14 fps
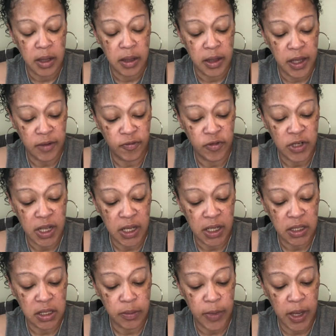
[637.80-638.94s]
they've taken
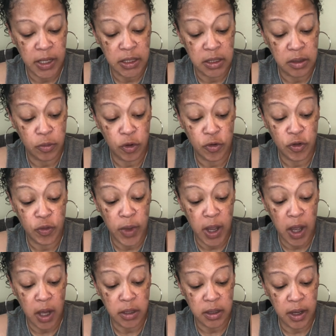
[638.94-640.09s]
some hasty moves you may
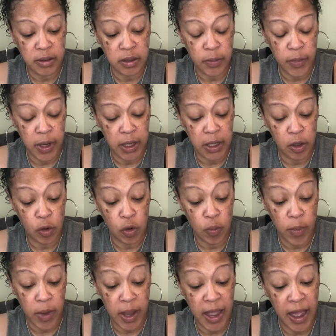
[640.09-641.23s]
also have somebody here who
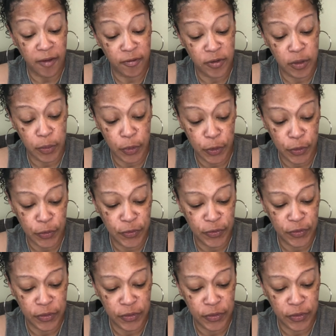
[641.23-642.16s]
may have to move